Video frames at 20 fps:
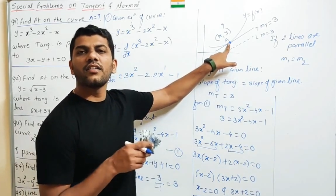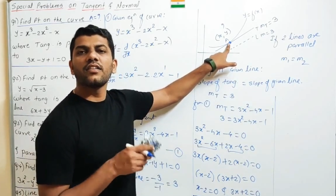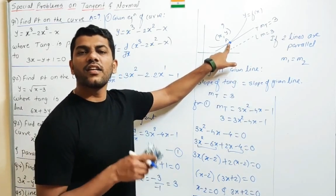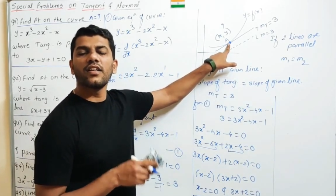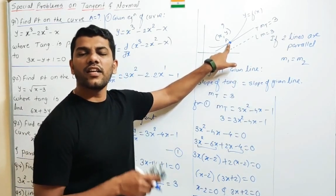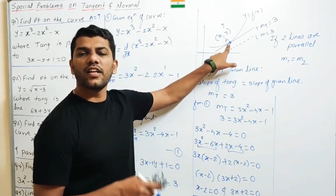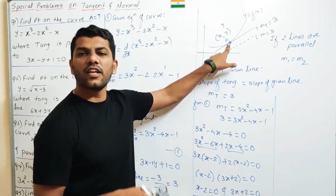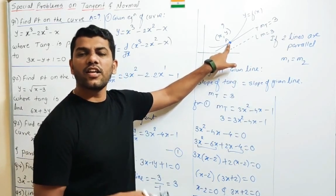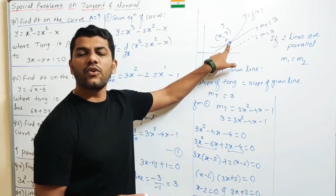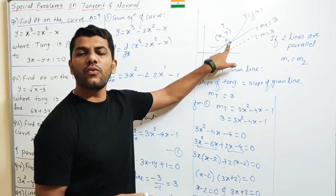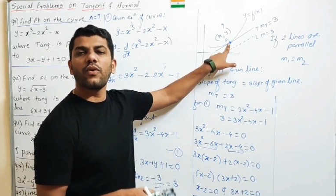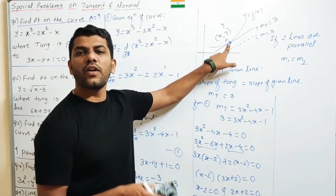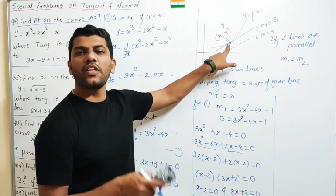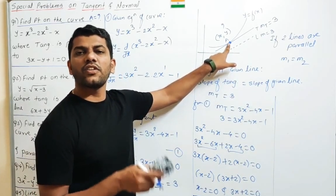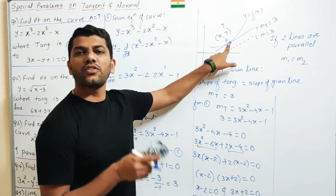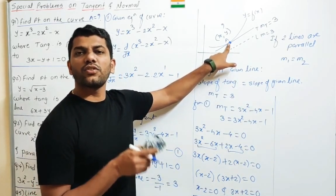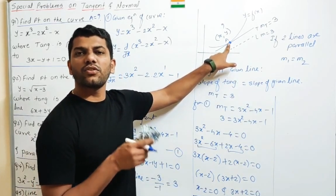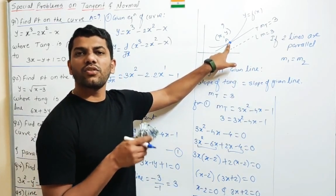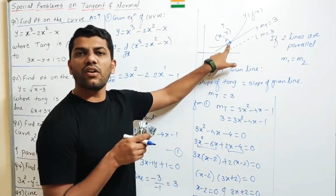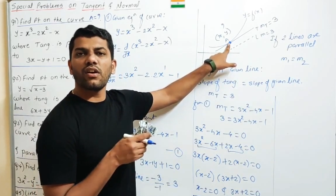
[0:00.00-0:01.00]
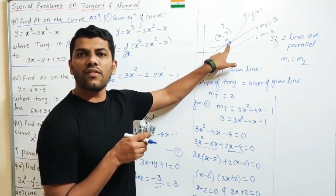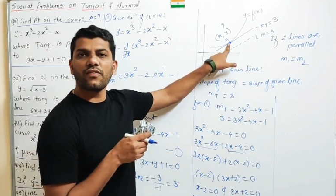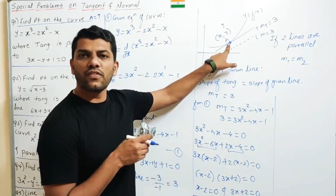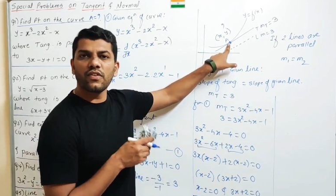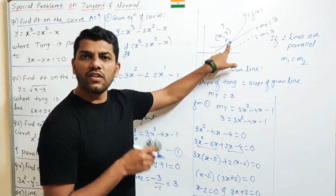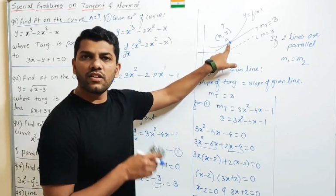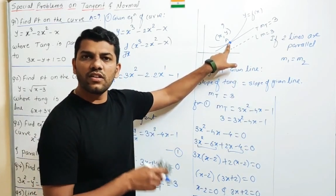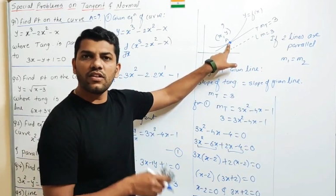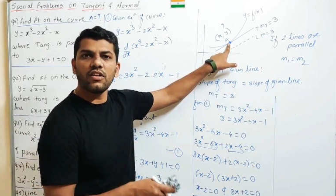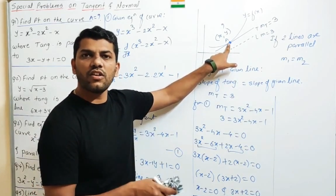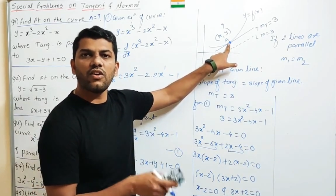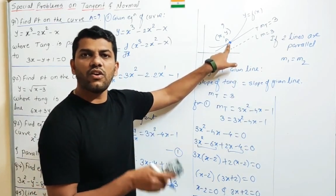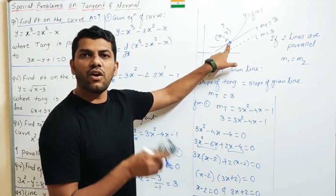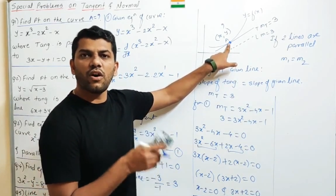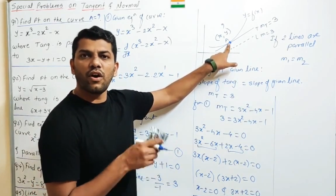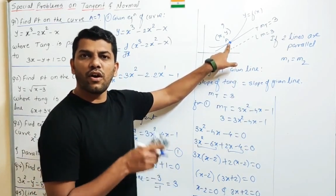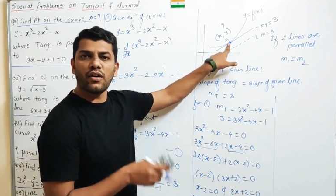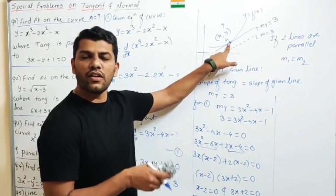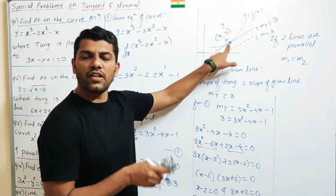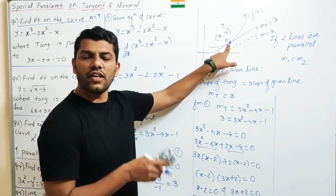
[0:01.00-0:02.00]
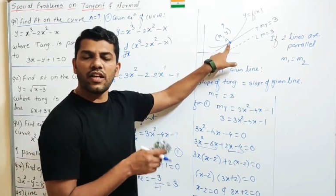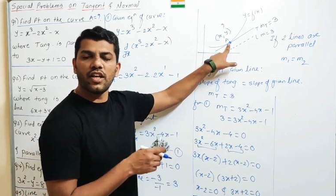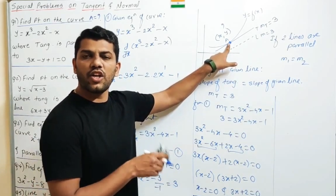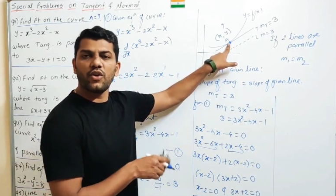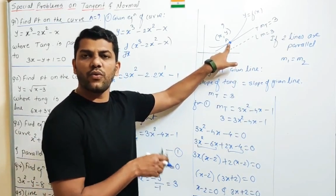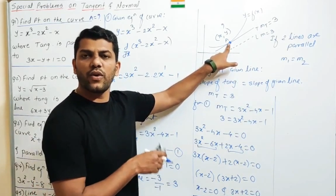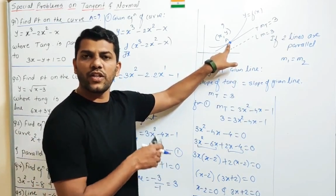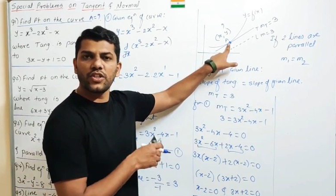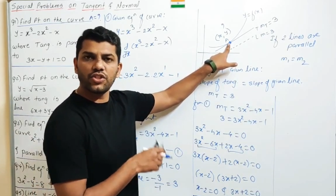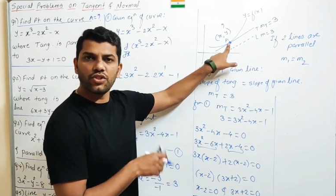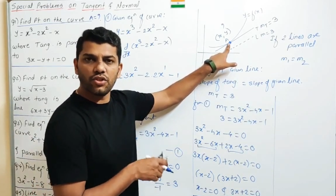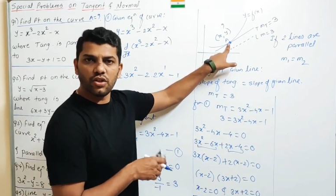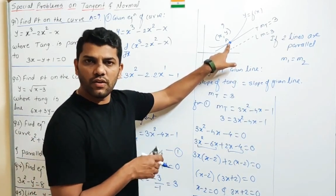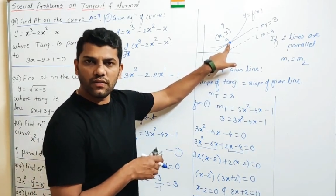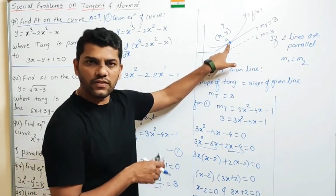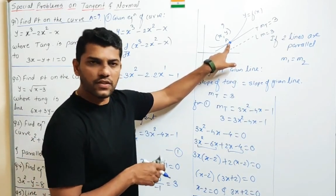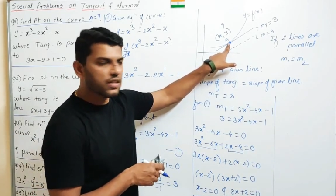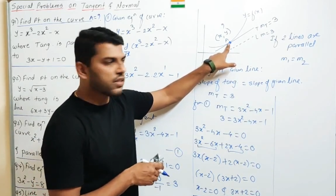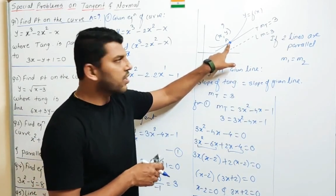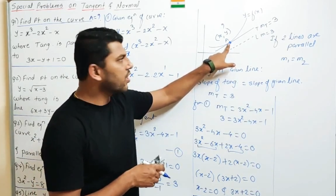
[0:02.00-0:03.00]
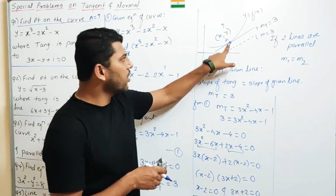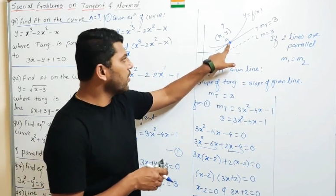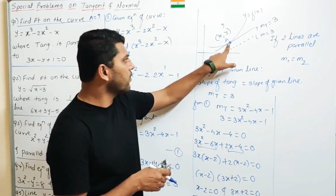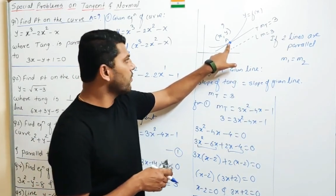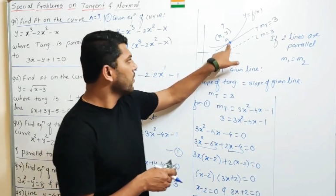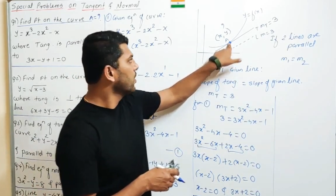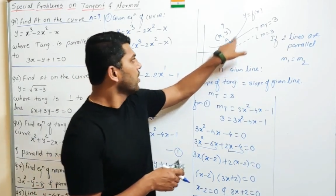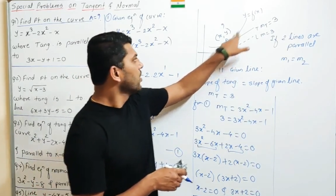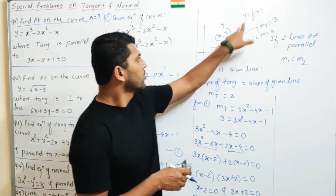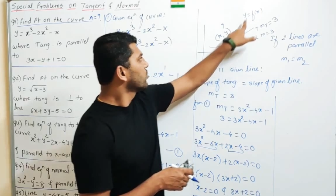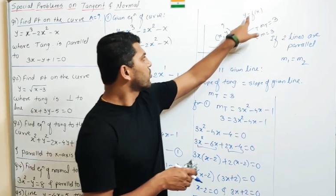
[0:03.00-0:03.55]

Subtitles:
the equation of curve or the equation of the graph.